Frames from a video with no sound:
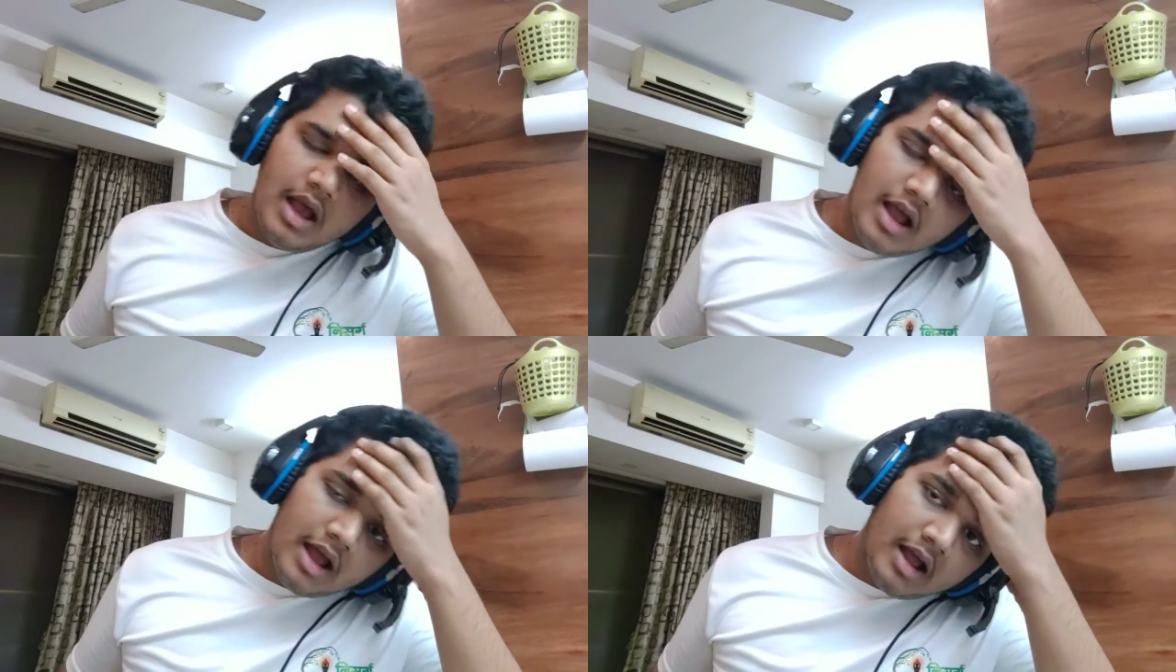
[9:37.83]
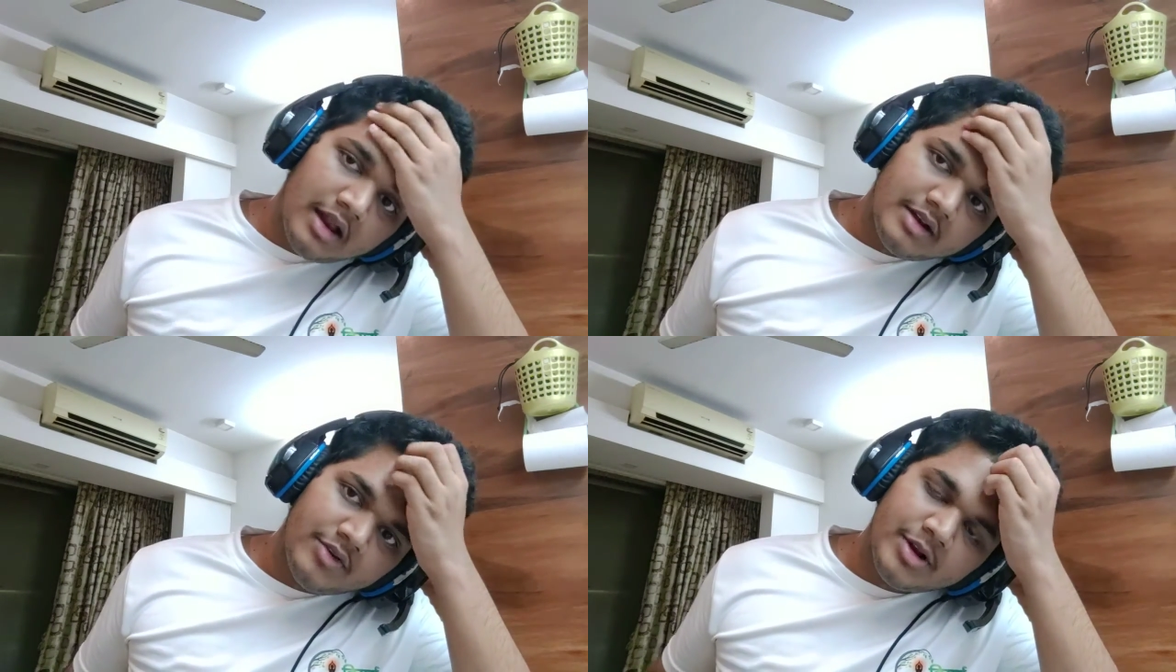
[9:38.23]

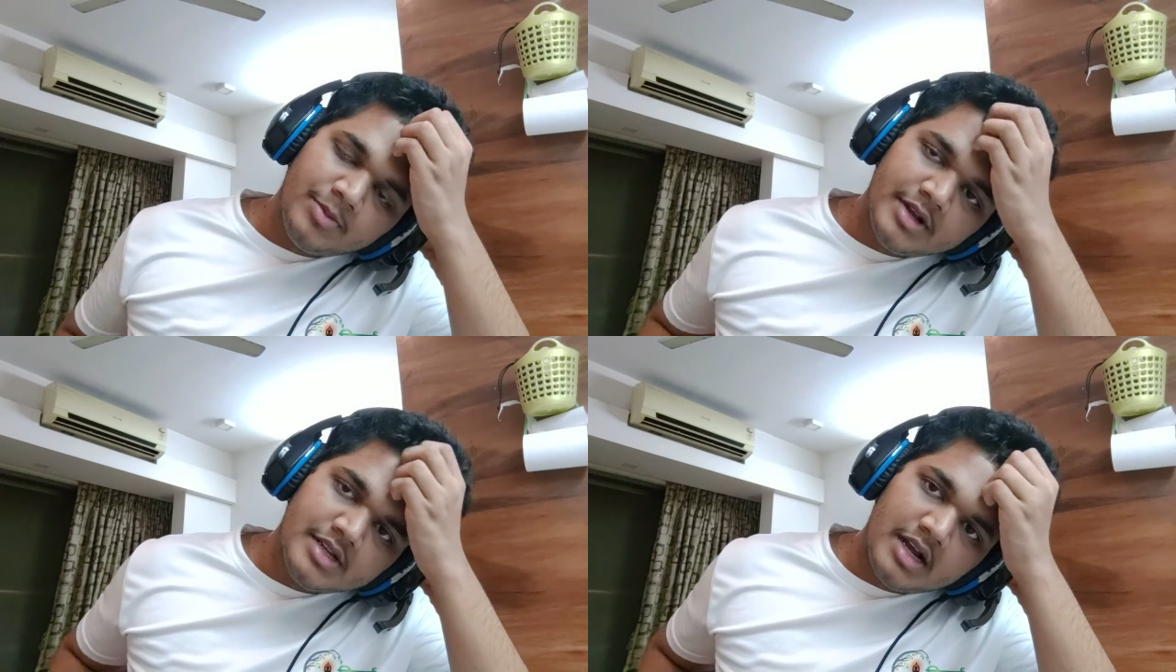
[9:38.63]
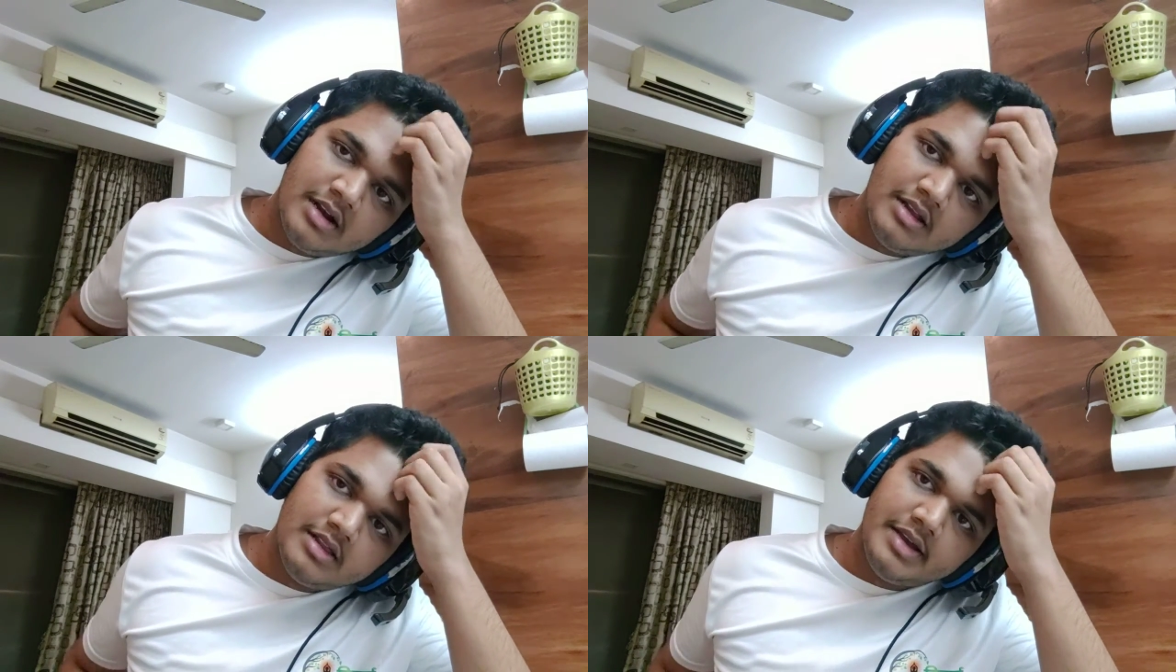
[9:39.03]
and Twitter page
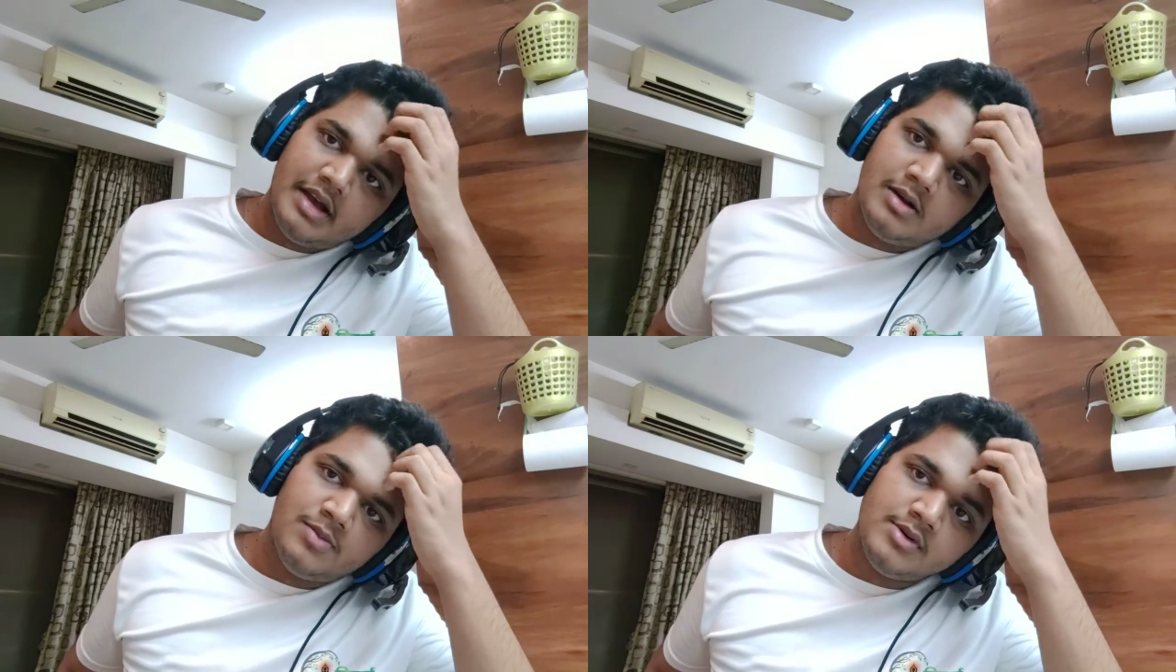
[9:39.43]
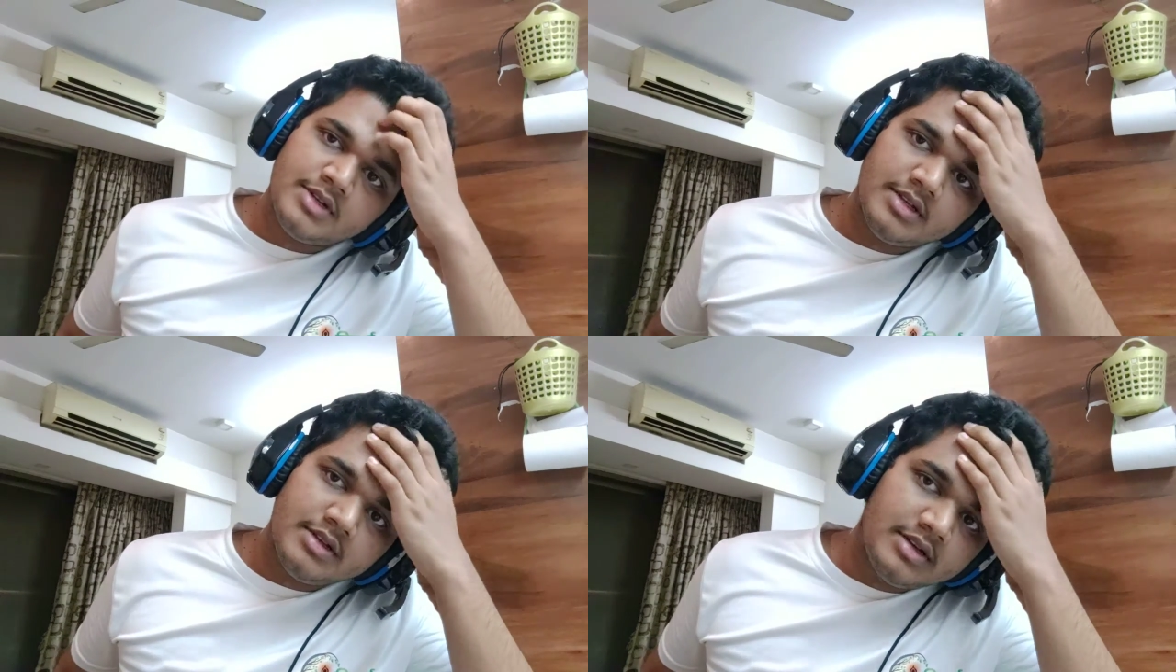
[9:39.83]
handle they had
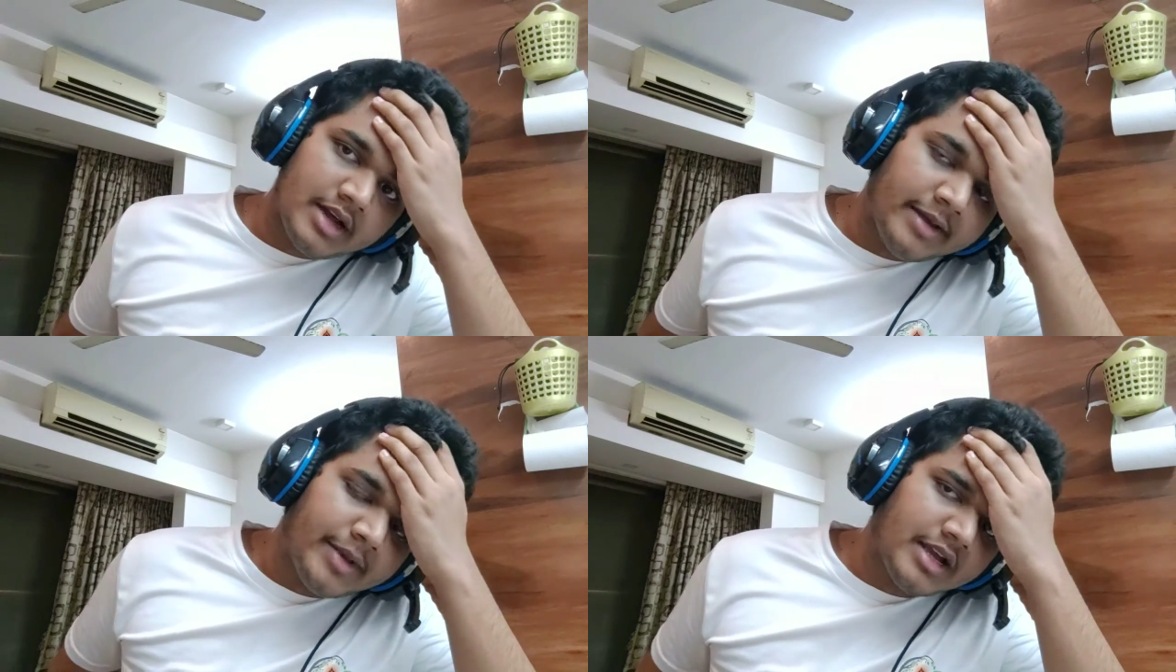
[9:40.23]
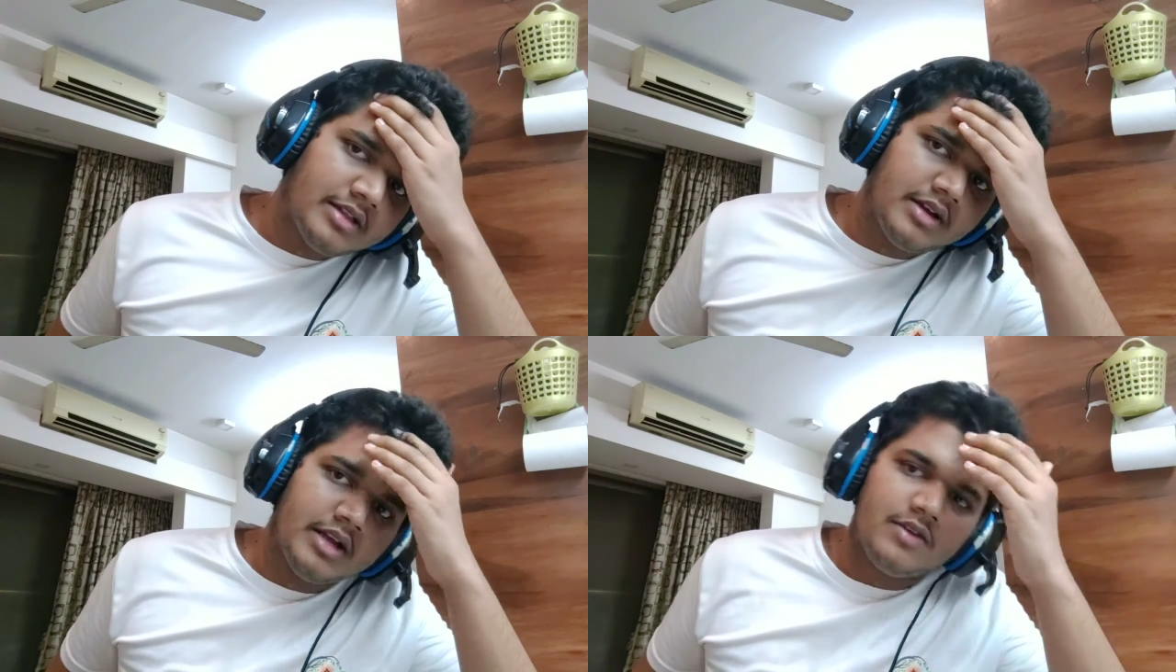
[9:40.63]
posted the timing
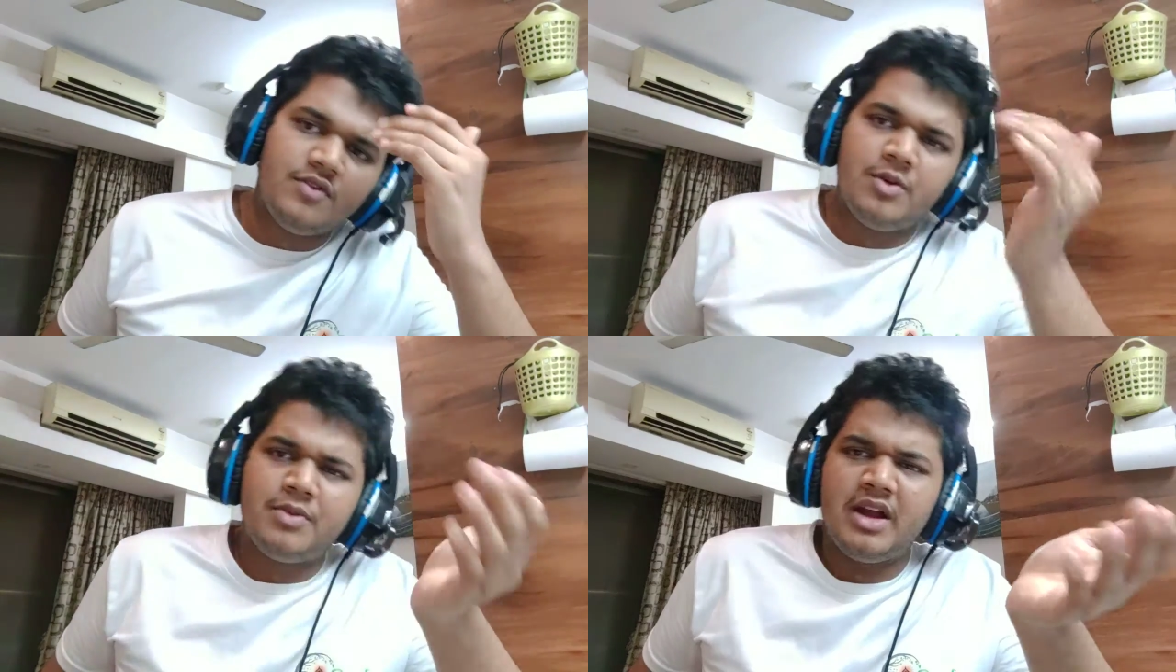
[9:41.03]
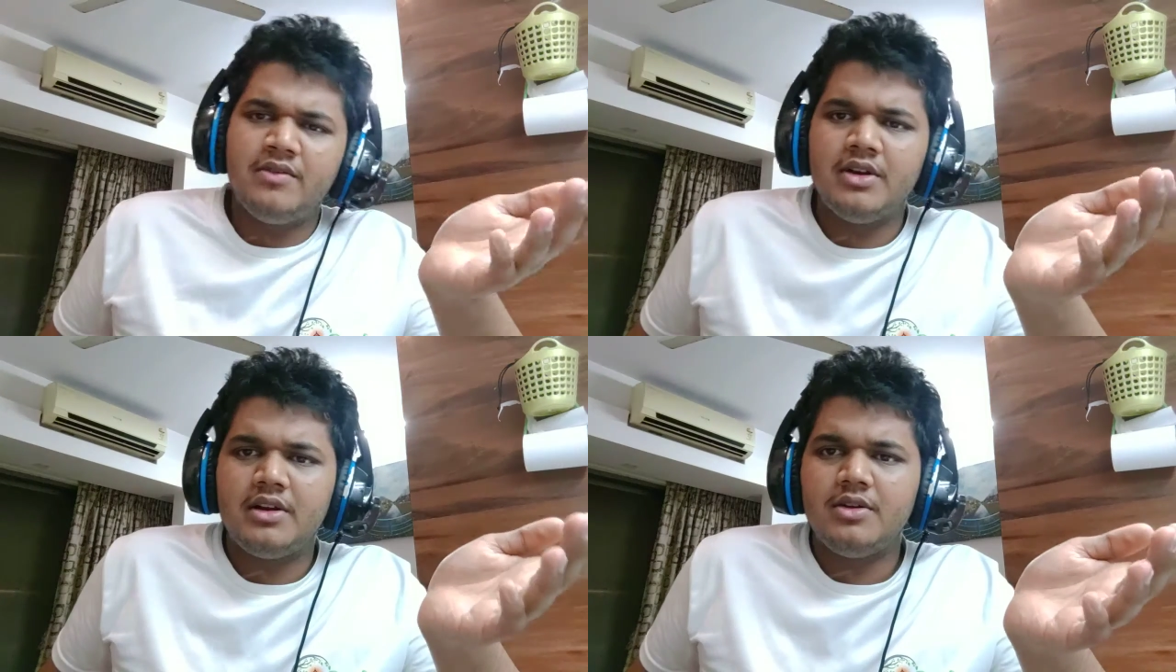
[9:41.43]
and the date for
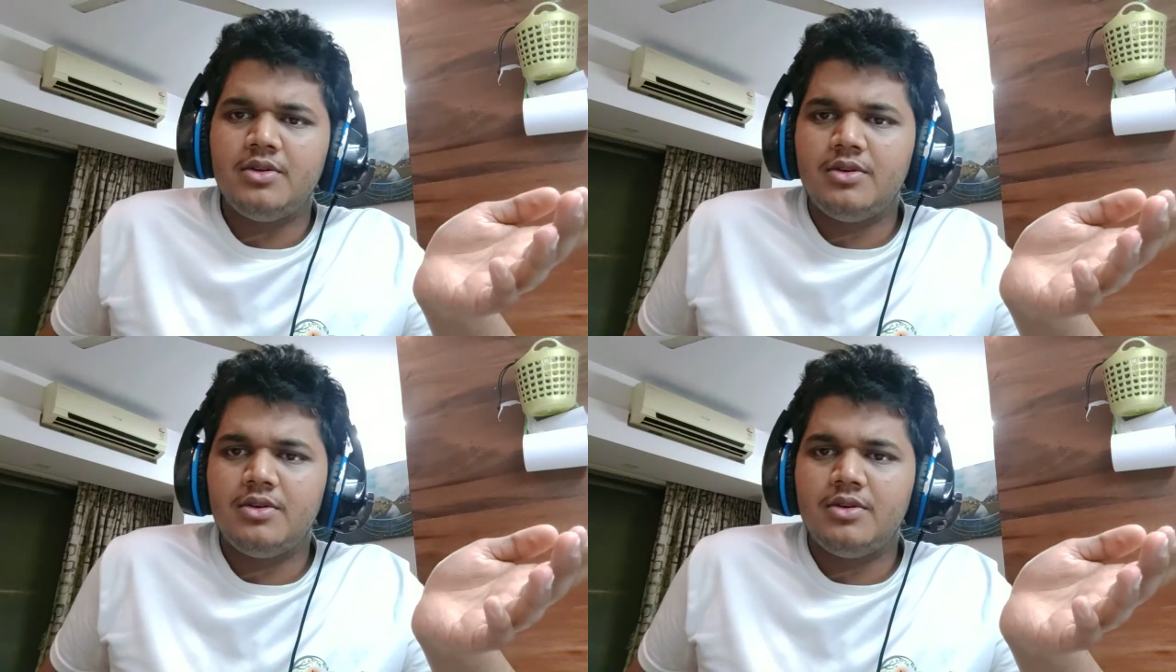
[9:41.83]
private,